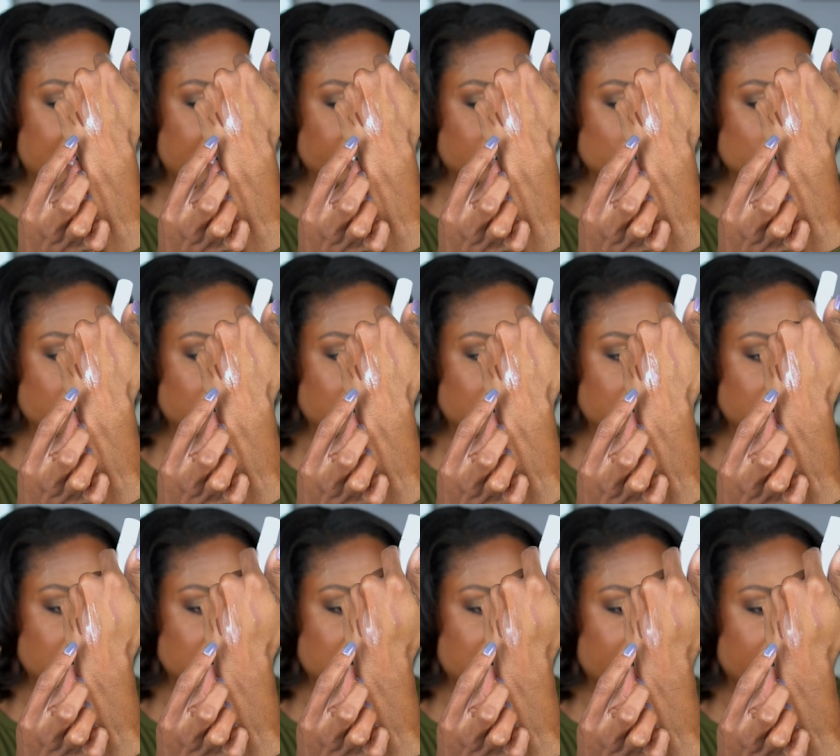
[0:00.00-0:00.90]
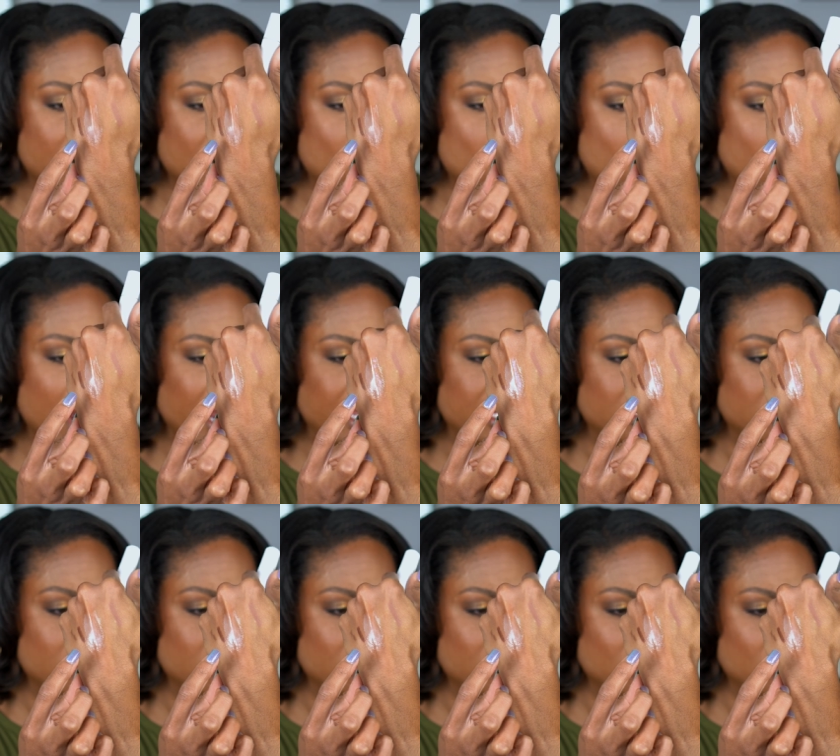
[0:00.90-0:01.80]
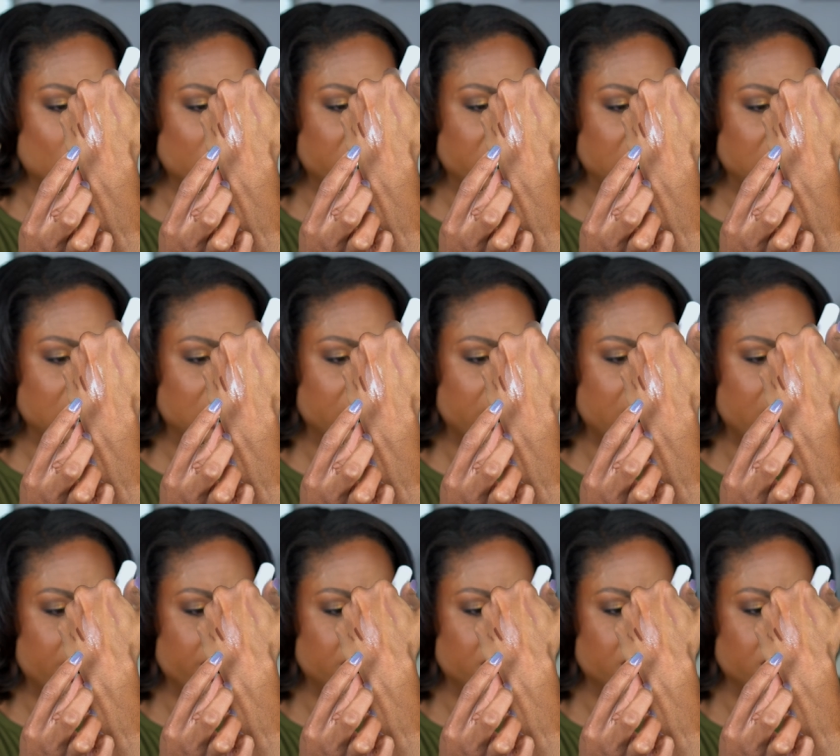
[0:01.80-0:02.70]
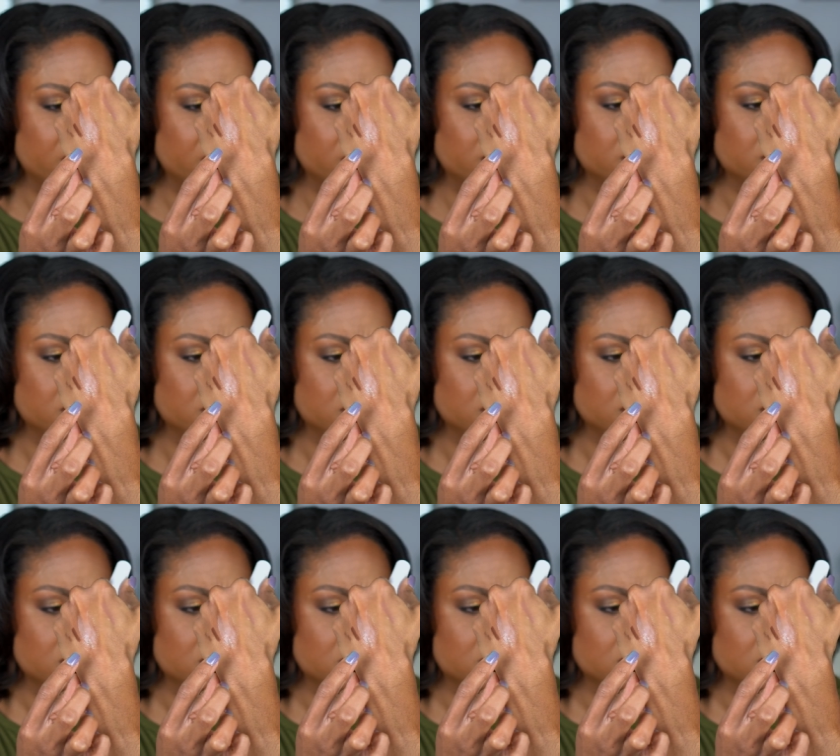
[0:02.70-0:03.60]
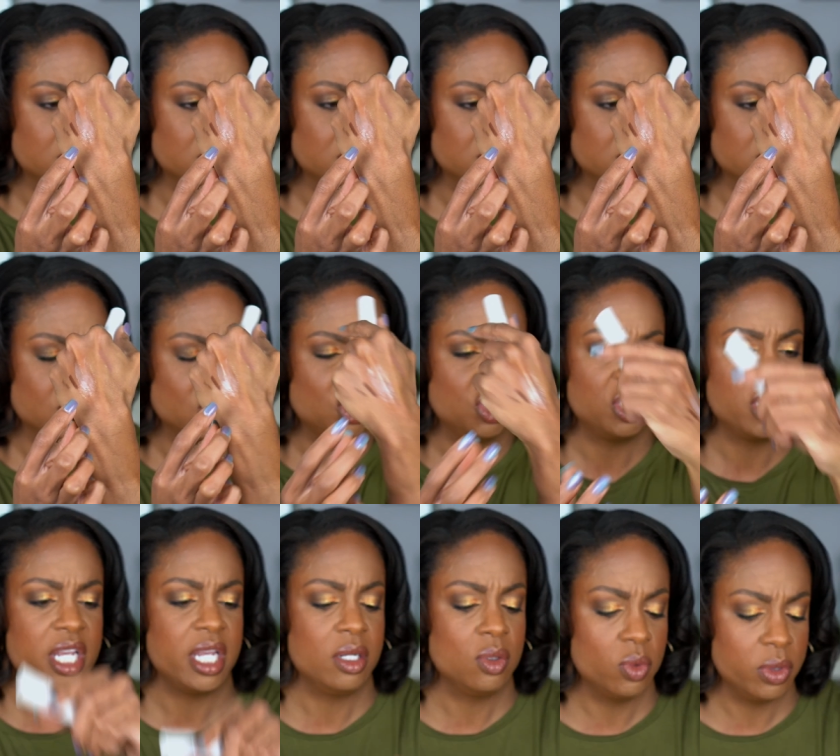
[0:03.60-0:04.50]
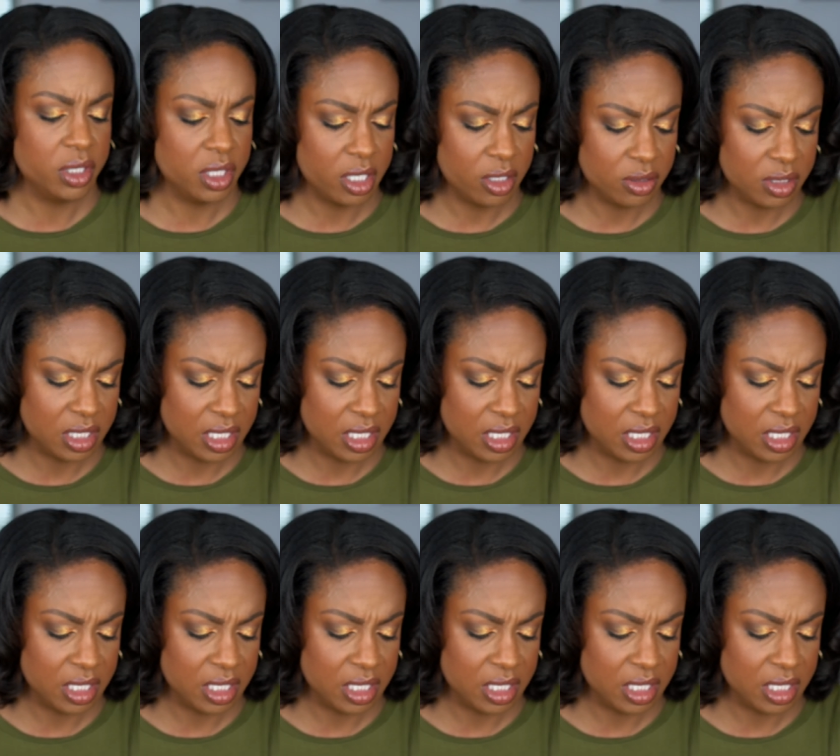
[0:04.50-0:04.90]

actually looks like a white milky kind of shade when they're